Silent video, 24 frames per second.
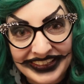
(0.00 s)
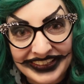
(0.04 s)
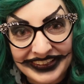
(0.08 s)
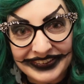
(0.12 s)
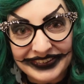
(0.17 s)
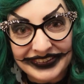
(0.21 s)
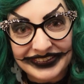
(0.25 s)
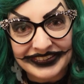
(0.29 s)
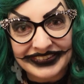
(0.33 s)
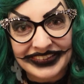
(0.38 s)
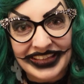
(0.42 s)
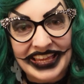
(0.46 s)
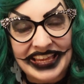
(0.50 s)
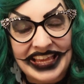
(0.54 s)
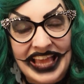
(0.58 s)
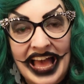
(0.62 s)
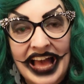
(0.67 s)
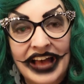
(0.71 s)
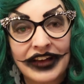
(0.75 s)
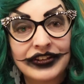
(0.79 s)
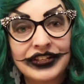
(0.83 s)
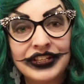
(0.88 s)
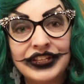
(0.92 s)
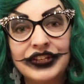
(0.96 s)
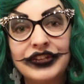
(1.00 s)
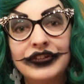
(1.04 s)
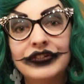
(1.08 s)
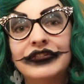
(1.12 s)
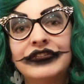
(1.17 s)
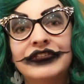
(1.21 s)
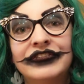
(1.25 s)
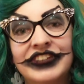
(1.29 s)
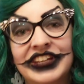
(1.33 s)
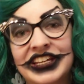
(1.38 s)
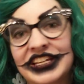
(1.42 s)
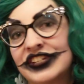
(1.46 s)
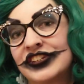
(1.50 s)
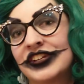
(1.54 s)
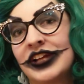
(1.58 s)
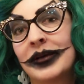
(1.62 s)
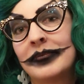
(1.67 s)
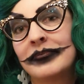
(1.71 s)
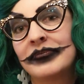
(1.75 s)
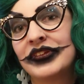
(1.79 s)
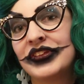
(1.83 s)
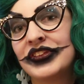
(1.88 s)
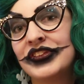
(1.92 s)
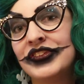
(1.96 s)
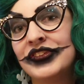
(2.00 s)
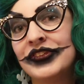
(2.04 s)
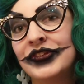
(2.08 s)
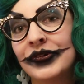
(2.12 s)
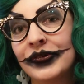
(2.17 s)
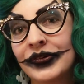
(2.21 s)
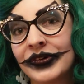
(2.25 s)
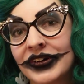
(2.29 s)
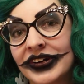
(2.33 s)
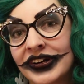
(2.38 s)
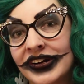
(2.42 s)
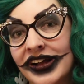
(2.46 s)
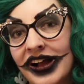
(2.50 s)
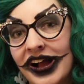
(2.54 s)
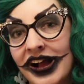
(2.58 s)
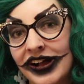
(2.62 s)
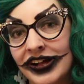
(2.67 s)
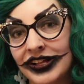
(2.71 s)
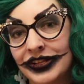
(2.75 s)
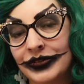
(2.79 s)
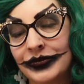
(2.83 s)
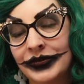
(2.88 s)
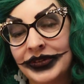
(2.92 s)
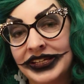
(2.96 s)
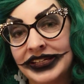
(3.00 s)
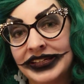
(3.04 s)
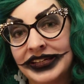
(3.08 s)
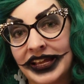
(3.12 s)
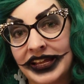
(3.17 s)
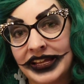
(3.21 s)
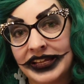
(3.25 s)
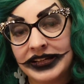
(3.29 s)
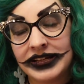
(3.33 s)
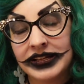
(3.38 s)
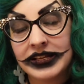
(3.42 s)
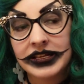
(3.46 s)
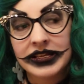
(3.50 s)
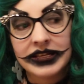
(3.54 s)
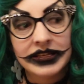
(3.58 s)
you? Like, how do you finish up your Halloween night?